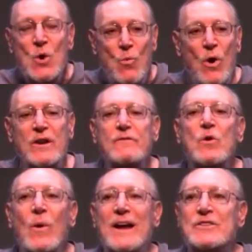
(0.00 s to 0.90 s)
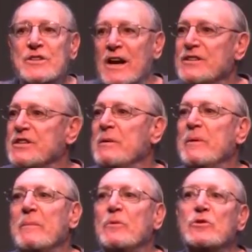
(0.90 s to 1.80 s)
One of the ways that I see
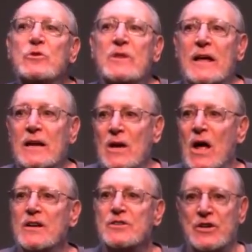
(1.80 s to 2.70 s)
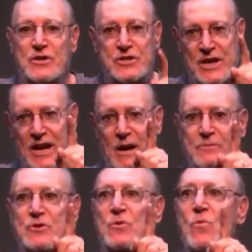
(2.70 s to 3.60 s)
people do that a lot is their
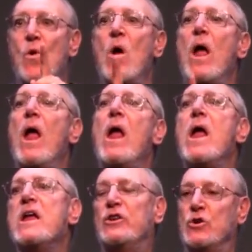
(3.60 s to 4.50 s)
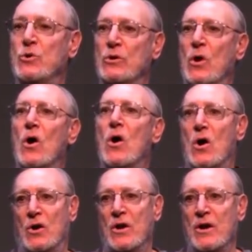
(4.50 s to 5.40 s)
setups are way too
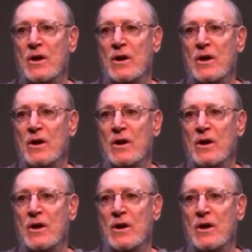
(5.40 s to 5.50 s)
long,